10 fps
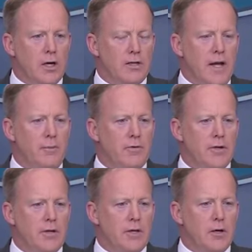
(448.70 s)
uh,
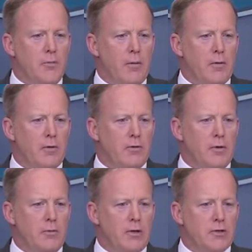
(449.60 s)
attempt that the Obama
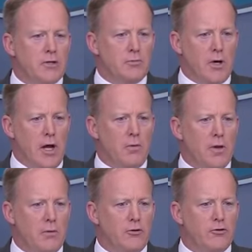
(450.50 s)
administration put out,
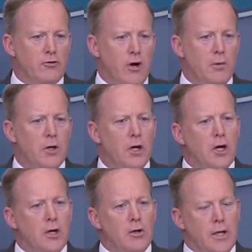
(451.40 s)
where they would scrub
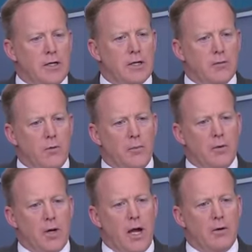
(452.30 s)
who they didn't
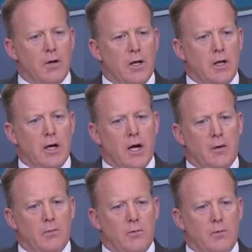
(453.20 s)
want put out,
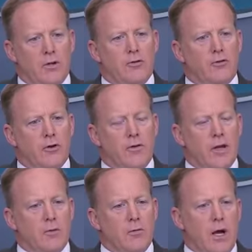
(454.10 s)
um, didn't serve
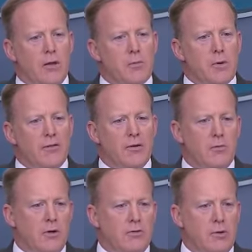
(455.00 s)
anyone well. The
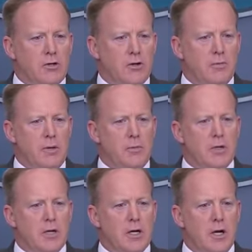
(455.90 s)
president wants to make sure that
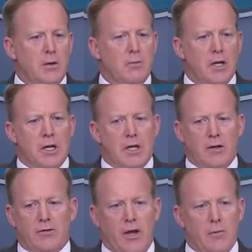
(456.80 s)
people can come
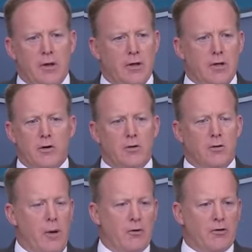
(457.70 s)
in the same way they can go
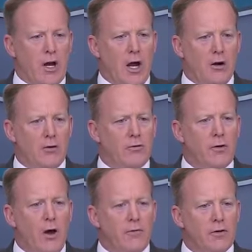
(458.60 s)
into a member's of
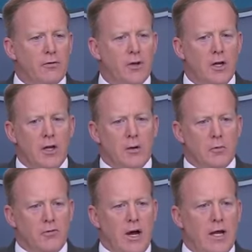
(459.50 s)
Congress's office,
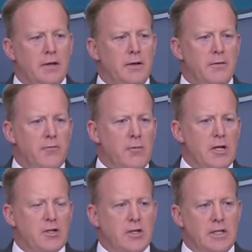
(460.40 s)
provide
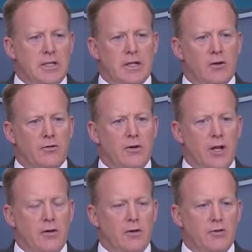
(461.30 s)
information and details,
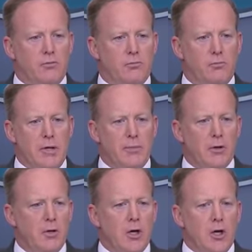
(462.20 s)
and, and there's
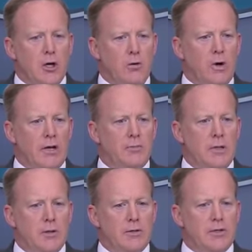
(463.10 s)
people who want to
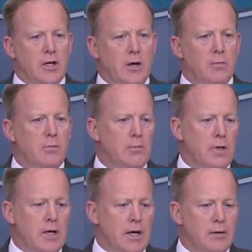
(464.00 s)
be able to come
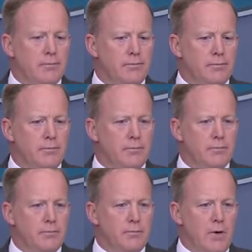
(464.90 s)
um,
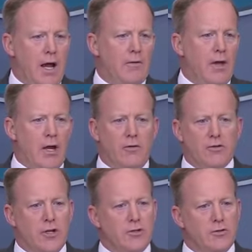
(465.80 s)
have that
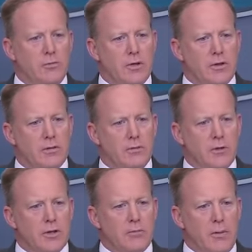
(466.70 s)
conversation with,
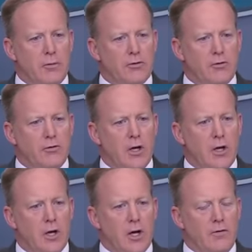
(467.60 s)
with members of,
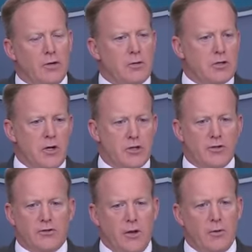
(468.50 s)
of the
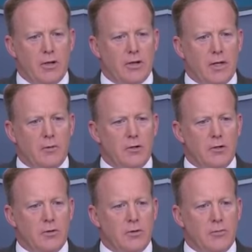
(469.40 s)
administration the same way that they would
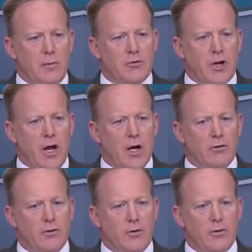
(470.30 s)
do with members of
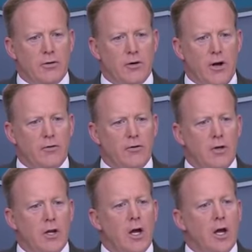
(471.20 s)
Congress, go into their
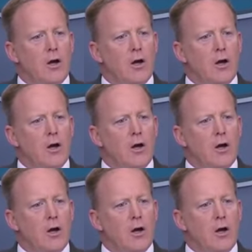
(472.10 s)
office.